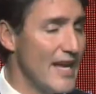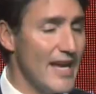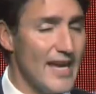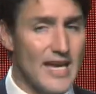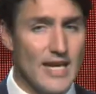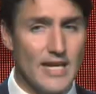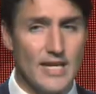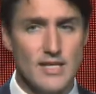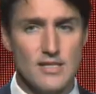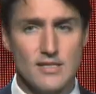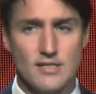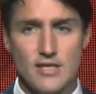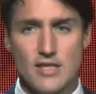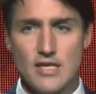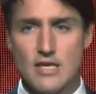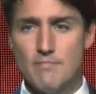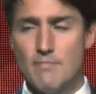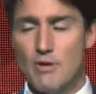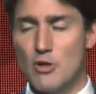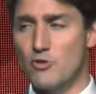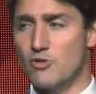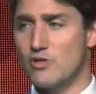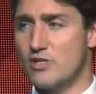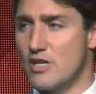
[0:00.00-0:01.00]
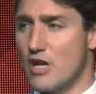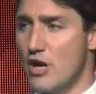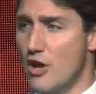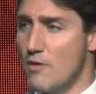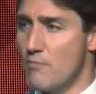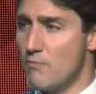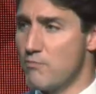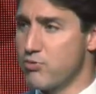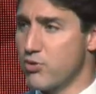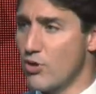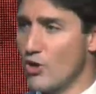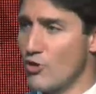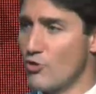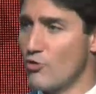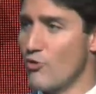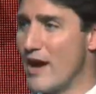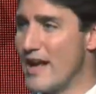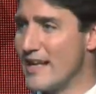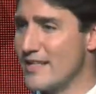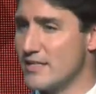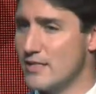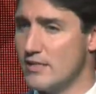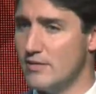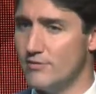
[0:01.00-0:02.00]
It is the most
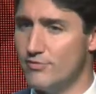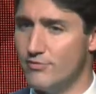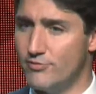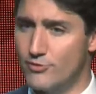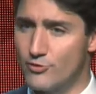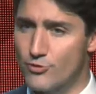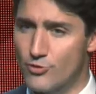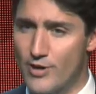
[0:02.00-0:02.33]
progressive